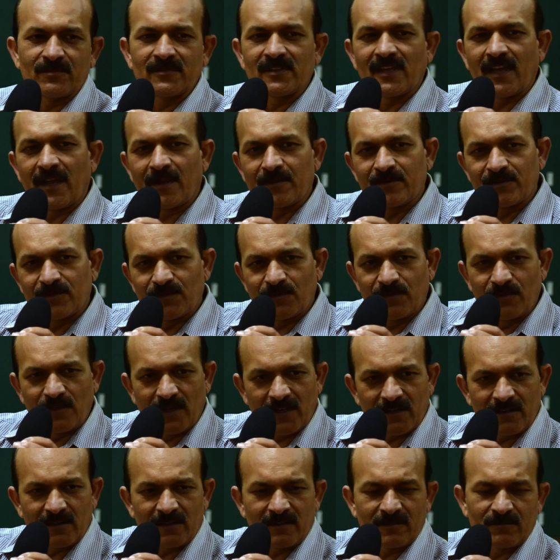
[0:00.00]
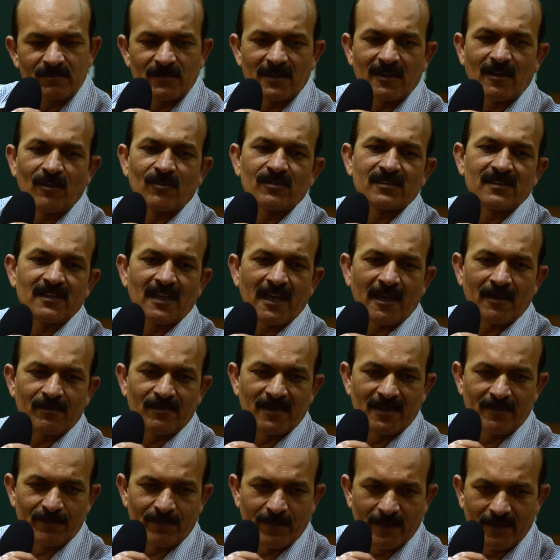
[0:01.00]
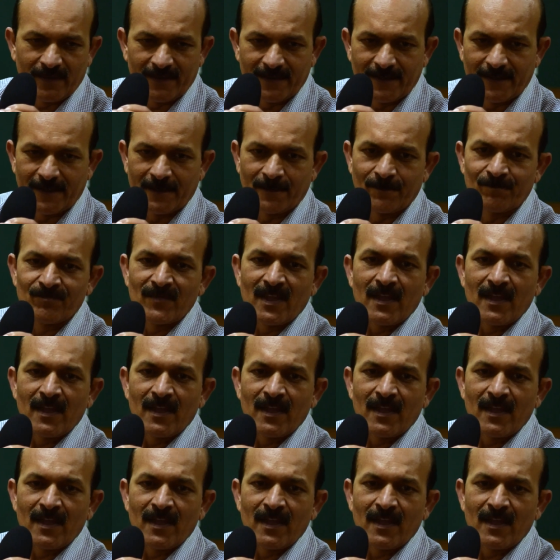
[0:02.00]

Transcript: They have to work because they have been funded,